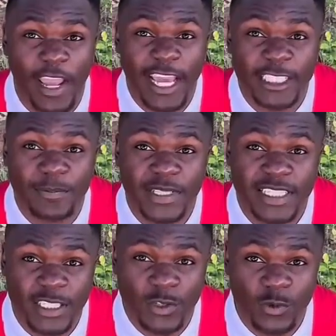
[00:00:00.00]
experts
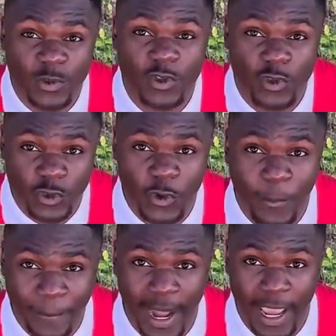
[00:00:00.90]
in suits to drop
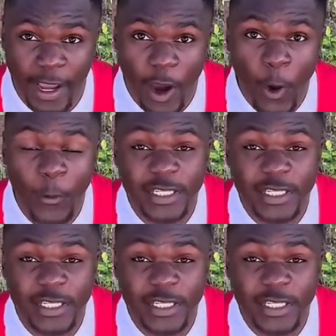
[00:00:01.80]
by. We